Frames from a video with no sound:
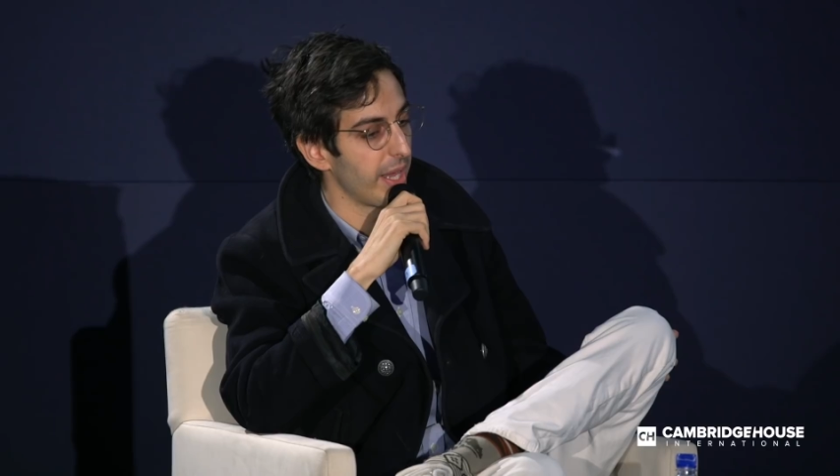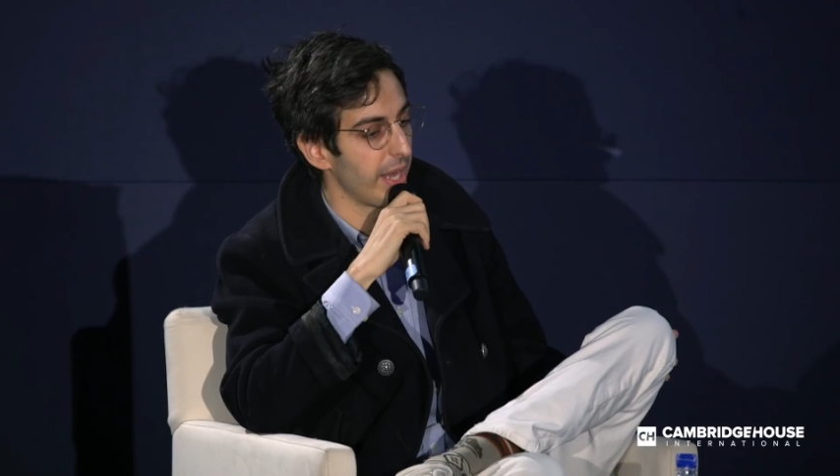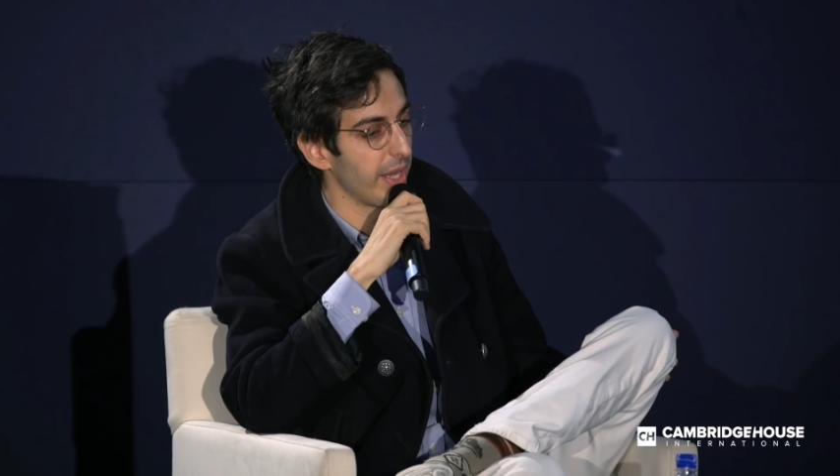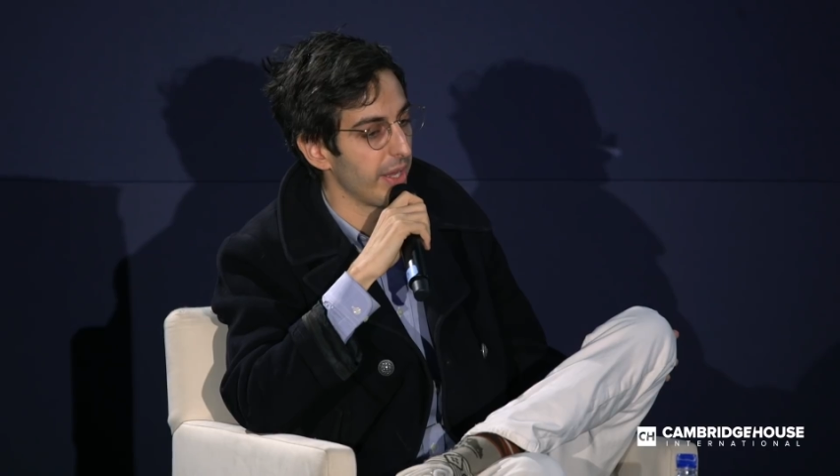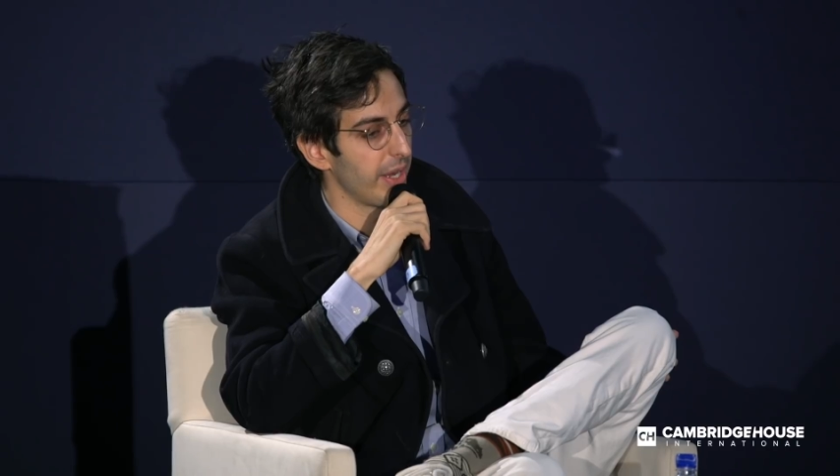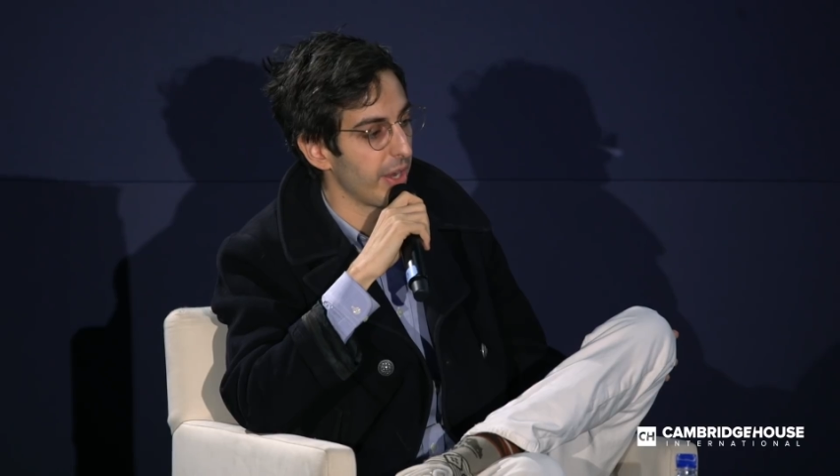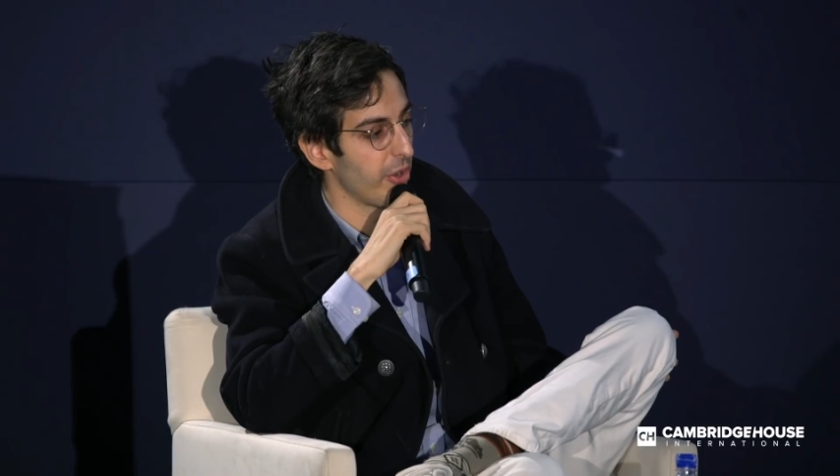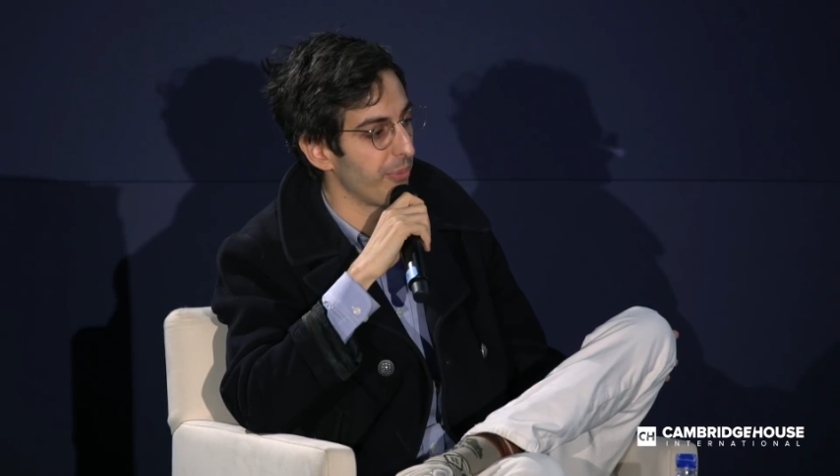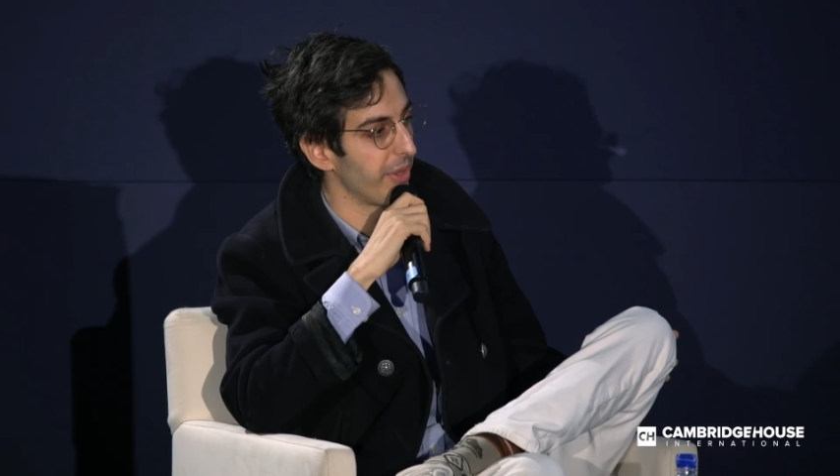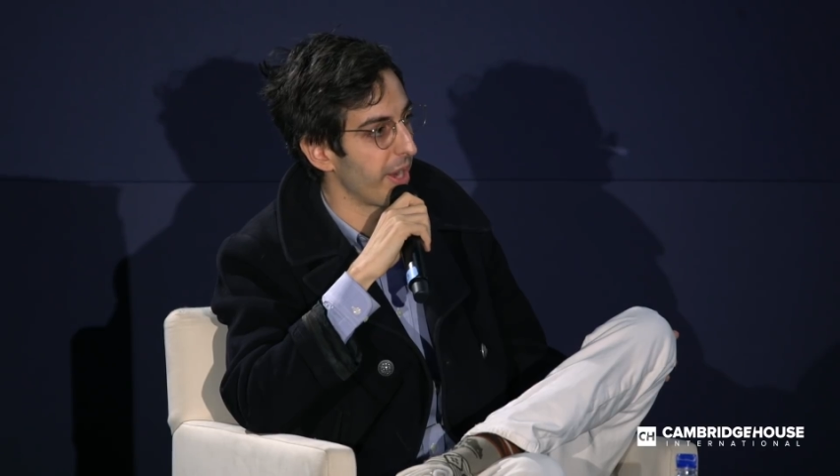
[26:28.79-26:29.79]
and I
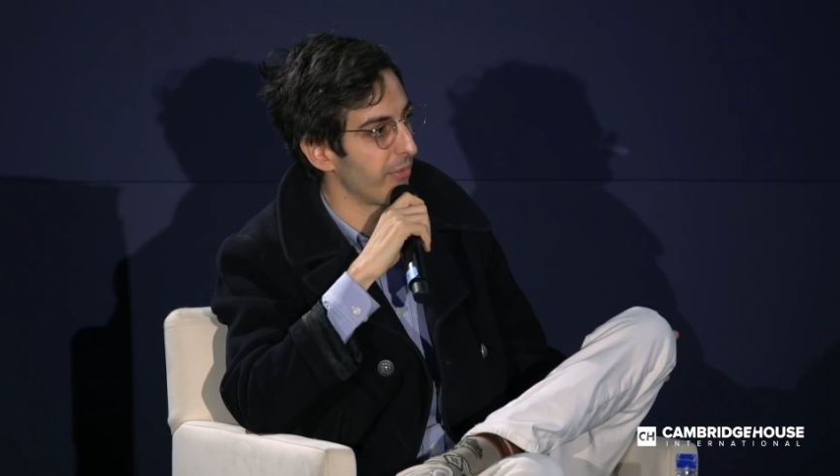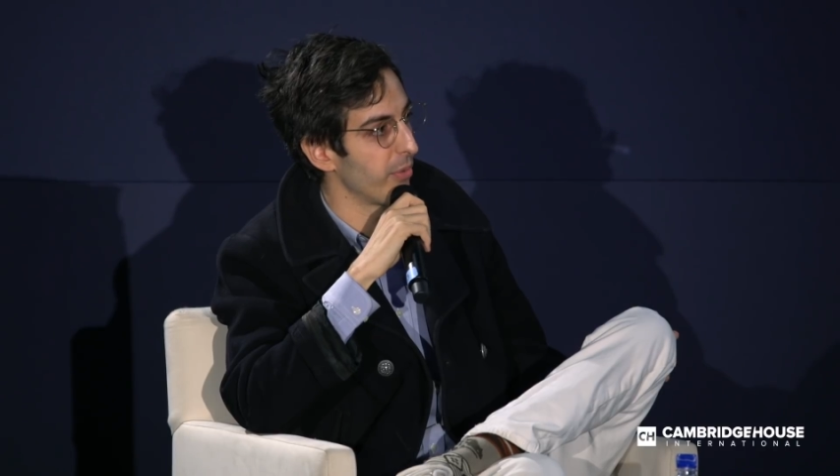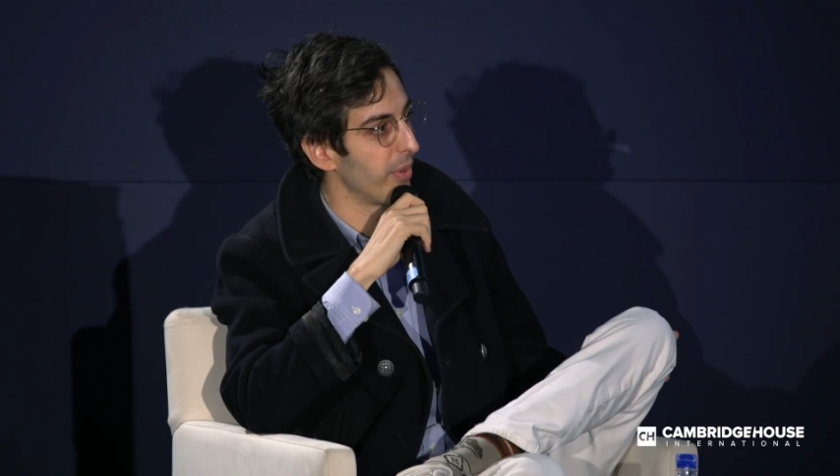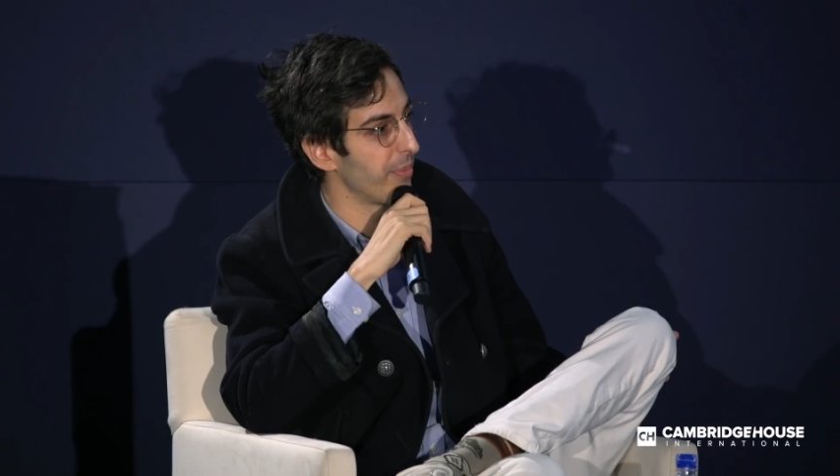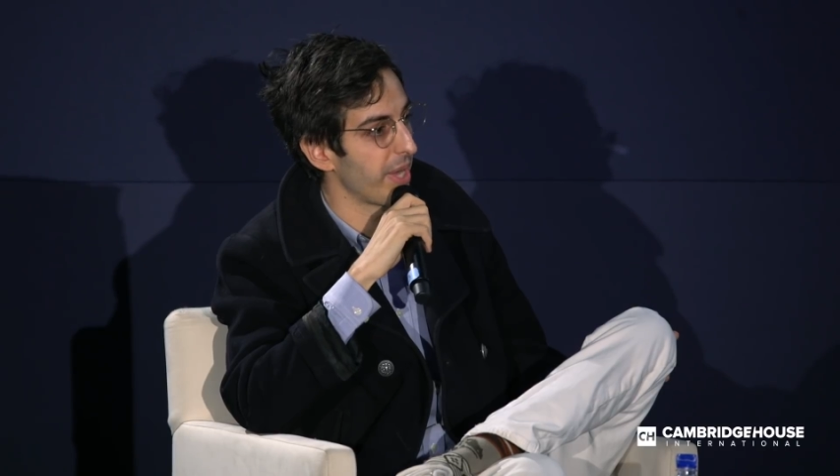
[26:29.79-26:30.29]
hope that everyone